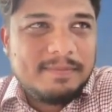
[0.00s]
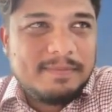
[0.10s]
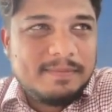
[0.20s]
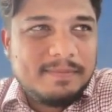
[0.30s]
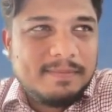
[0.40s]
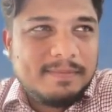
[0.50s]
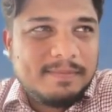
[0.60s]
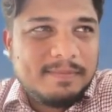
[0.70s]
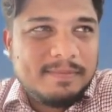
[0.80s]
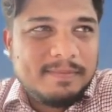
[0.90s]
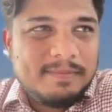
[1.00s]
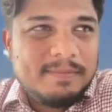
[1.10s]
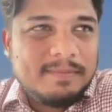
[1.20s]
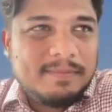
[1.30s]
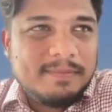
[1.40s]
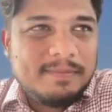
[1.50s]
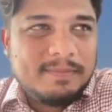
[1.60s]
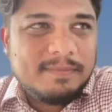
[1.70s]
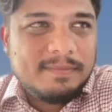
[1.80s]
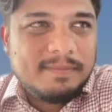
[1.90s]

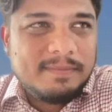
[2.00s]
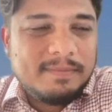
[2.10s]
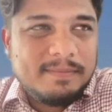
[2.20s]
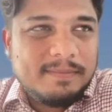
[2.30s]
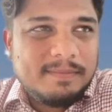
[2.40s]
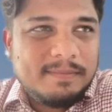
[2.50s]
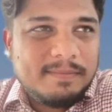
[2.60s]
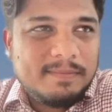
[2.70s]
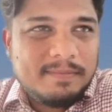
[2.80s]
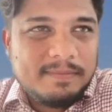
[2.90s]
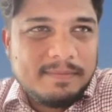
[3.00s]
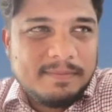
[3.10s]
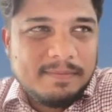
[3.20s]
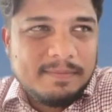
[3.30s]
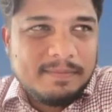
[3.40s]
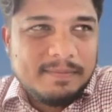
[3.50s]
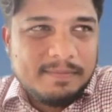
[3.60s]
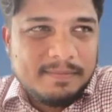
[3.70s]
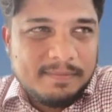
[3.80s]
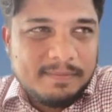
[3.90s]

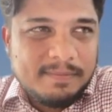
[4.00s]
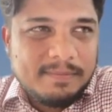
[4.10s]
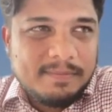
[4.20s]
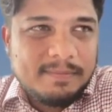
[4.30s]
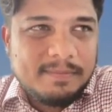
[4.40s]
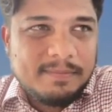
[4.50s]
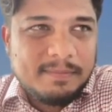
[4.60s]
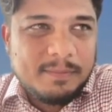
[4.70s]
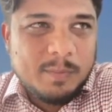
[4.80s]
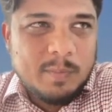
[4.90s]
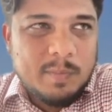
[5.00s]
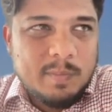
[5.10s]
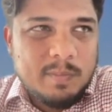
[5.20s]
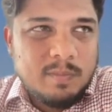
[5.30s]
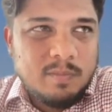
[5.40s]
This person isn't speaking.